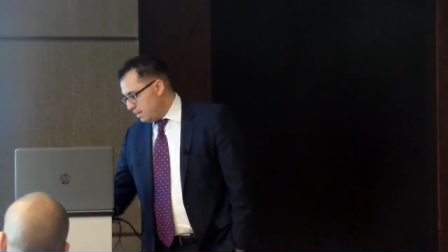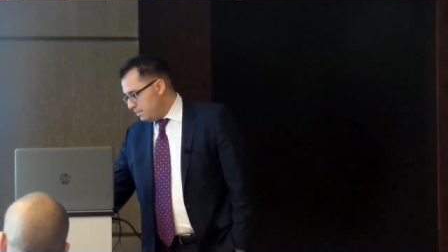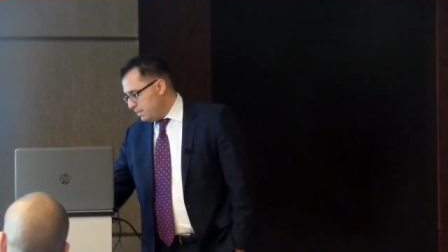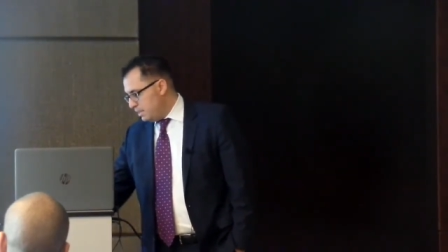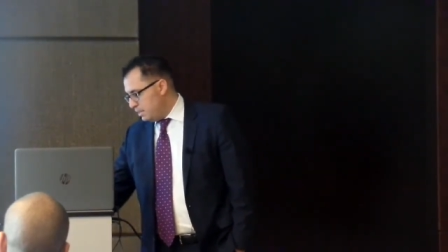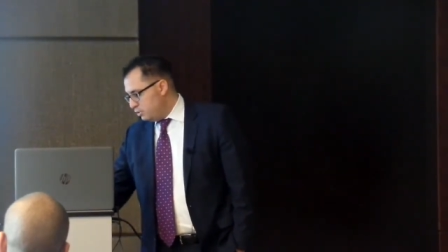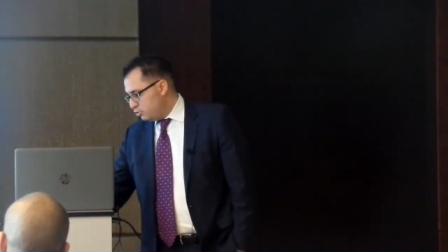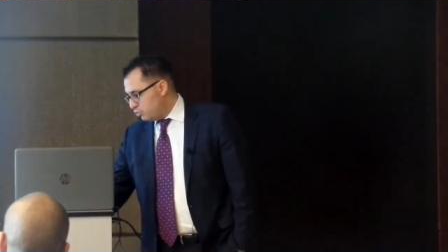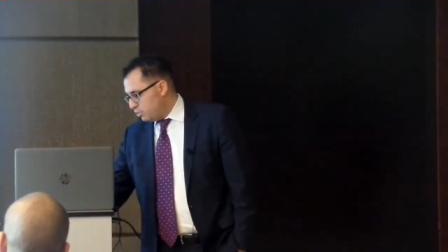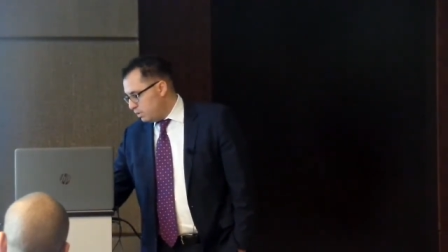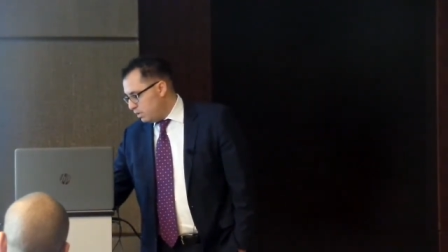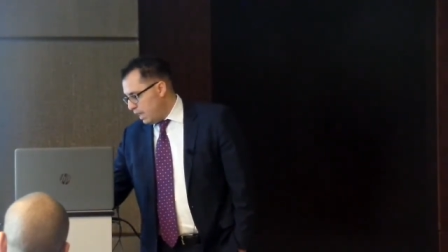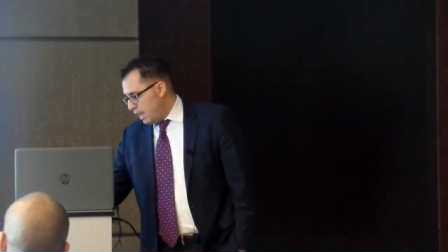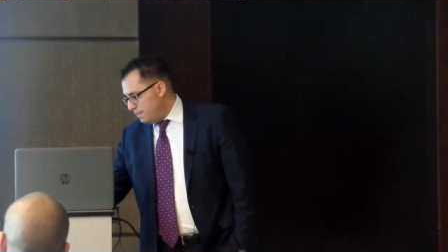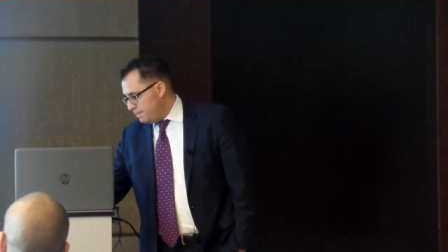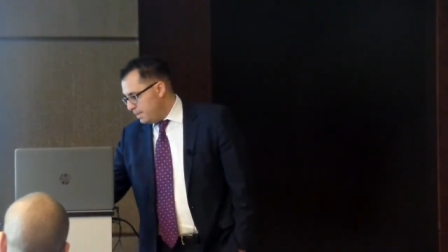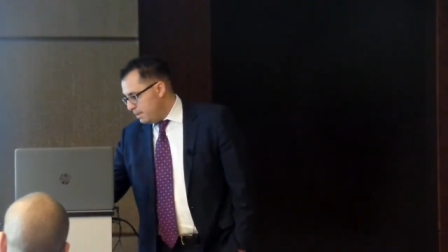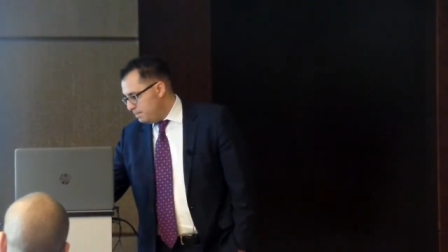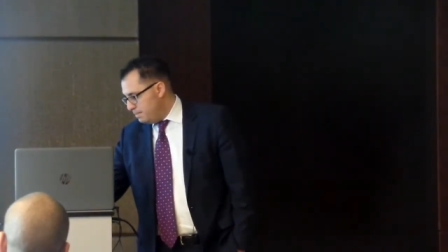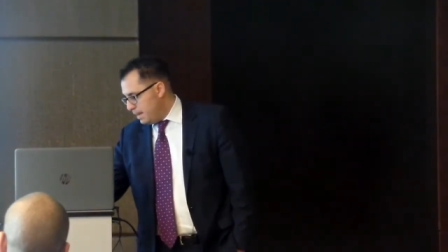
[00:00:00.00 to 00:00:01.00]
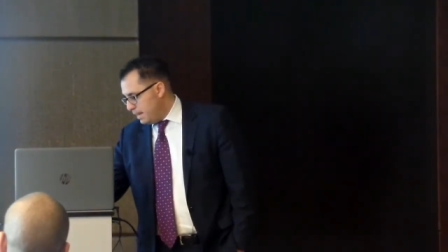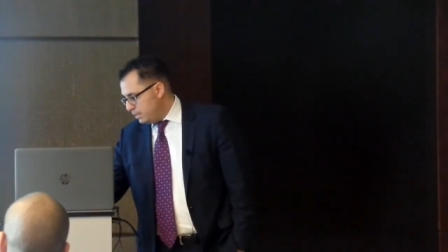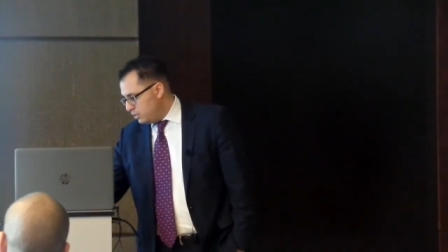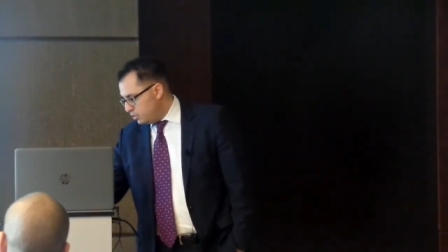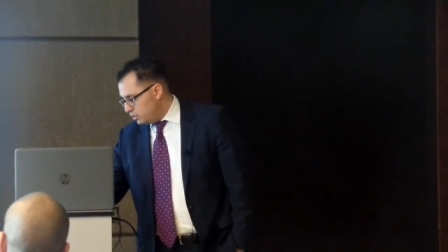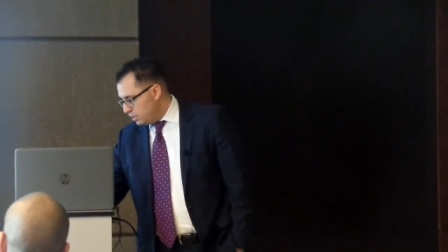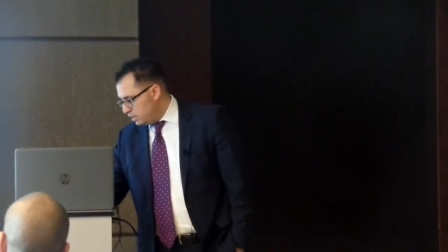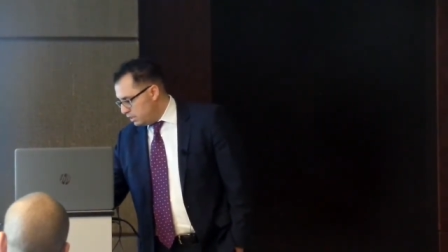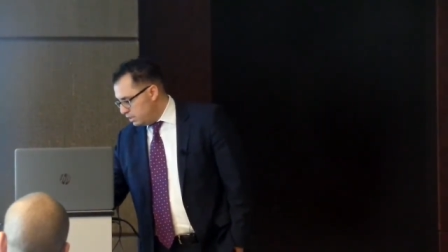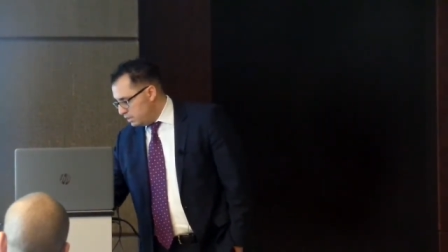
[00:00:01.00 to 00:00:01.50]
some of these have been
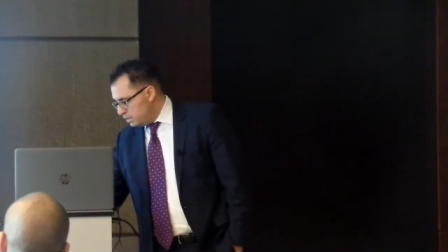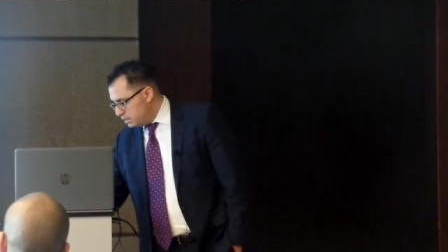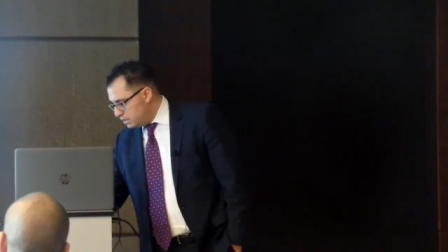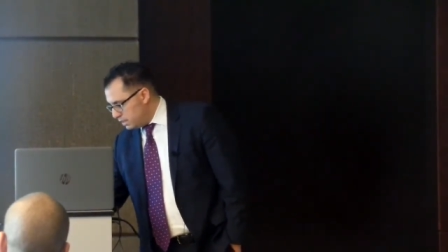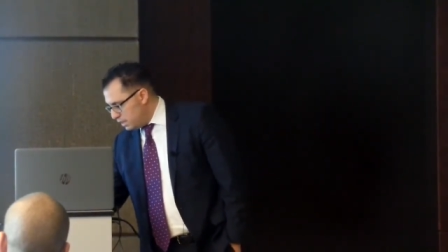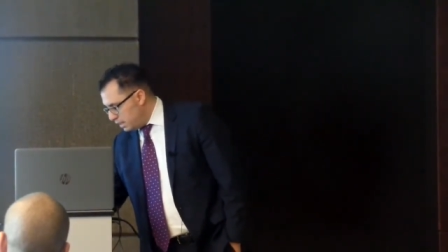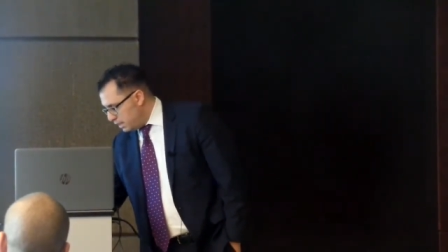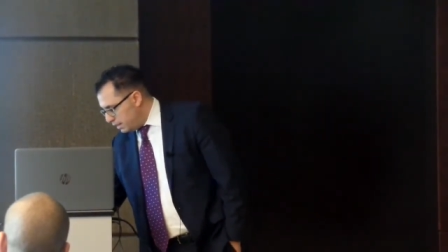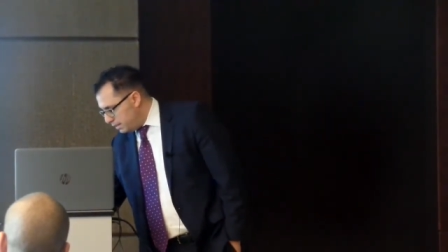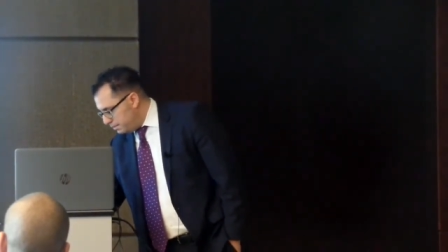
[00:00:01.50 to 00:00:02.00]
mentioned.